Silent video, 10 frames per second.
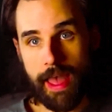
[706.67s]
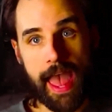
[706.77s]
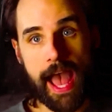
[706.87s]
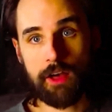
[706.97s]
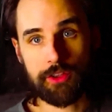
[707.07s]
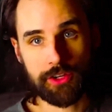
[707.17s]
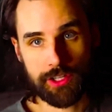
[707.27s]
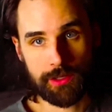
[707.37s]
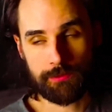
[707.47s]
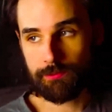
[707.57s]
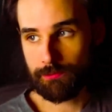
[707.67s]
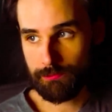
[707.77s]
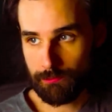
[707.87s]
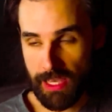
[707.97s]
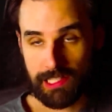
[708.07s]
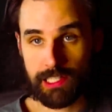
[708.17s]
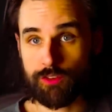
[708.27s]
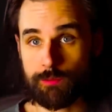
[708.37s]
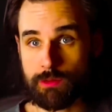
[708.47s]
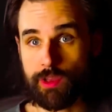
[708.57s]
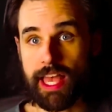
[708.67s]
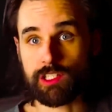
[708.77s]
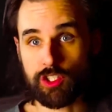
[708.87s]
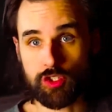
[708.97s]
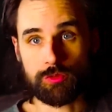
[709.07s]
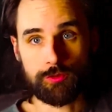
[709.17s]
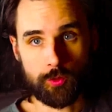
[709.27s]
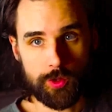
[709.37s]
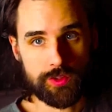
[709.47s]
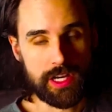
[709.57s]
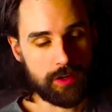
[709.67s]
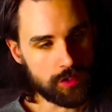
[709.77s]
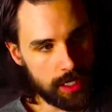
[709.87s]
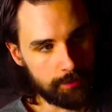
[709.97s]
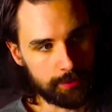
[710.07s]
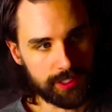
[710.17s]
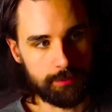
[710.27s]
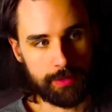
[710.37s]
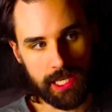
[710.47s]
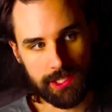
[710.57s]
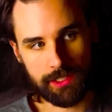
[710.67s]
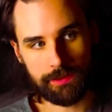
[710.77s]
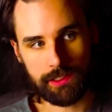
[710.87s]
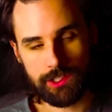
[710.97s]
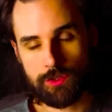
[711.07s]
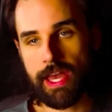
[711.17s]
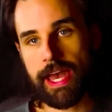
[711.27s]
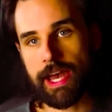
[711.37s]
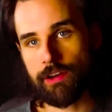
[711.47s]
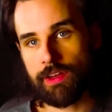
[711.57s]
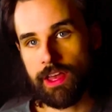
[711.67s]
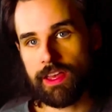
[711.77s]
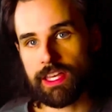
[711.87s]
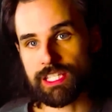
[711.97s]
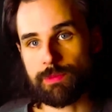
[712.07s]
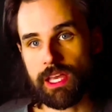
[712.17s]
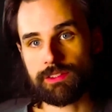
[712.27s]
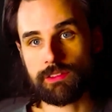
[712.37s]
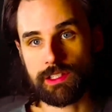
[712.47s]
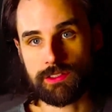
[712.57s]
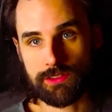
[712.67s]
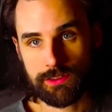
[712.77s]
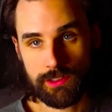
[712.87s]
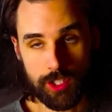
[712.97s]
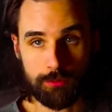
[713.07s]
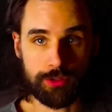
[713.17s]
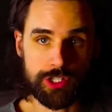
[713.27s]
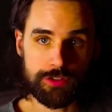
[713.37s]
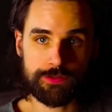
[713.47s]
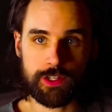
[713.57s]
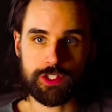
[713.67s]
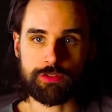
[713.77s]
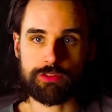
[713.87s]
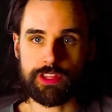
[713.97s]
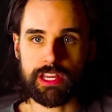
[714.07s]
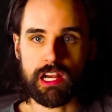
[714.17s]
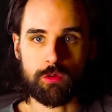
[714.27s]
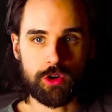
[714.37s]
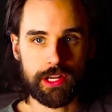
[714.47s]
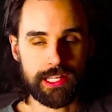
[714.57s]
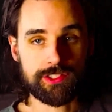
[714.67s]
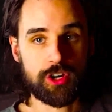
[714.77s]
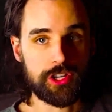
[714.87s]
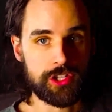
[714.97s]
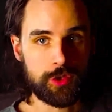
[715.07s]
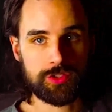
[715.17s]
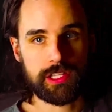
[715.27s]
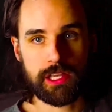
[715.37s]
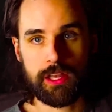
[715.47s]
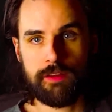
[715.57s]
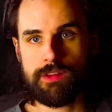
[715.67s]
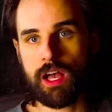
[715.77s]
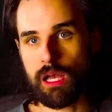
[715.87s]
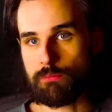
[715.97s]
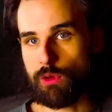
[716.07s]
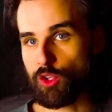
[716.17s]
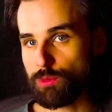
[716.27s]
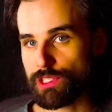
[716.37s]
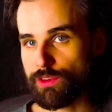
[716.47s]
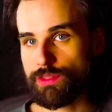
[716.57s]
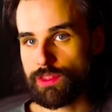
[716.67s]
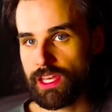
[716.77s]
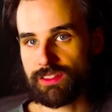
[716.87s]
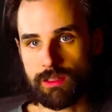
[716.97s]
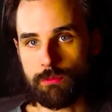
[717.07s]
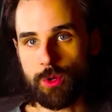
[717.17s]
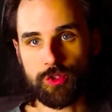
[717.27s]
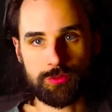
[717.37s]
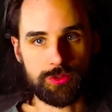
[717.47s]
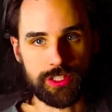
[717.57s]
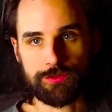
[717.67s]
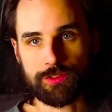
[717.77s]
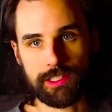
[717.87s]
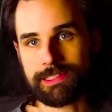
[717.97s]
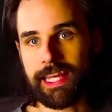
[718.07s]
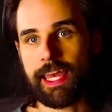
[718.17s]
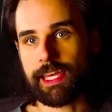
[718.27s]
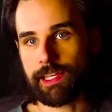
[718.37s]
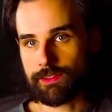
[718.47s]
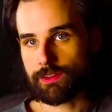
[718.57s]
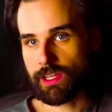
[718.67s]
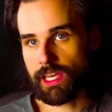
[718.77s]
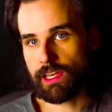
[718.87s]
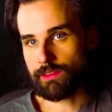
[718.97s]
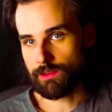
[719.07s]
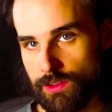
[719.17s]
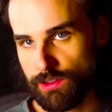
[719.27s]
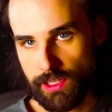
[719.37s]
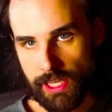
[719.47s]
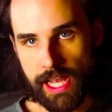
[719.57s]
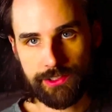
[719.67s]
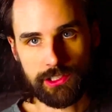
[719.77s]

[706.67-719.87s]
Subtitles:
how they're gonna make different people eligible for this airdrop. But the best shot that you have is basically to, bridge your funds over the network and start using multiple different things on multiple different days, okay? You actually